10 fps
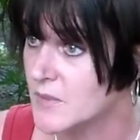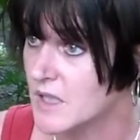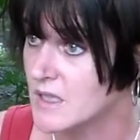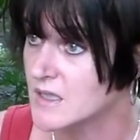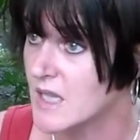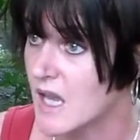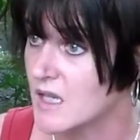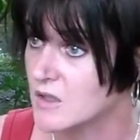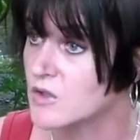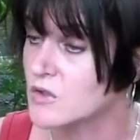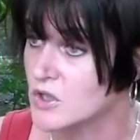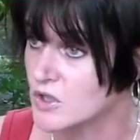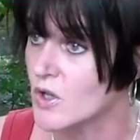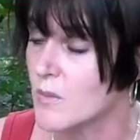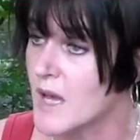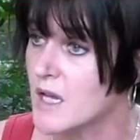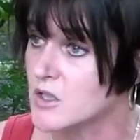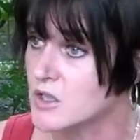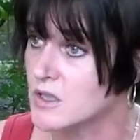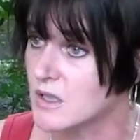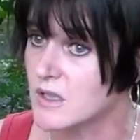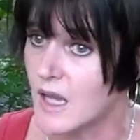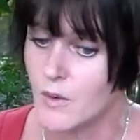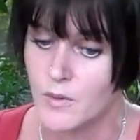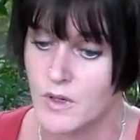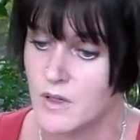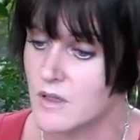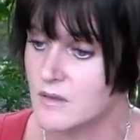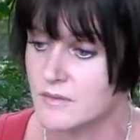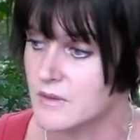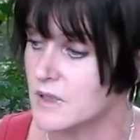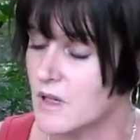because they had used so much that they were,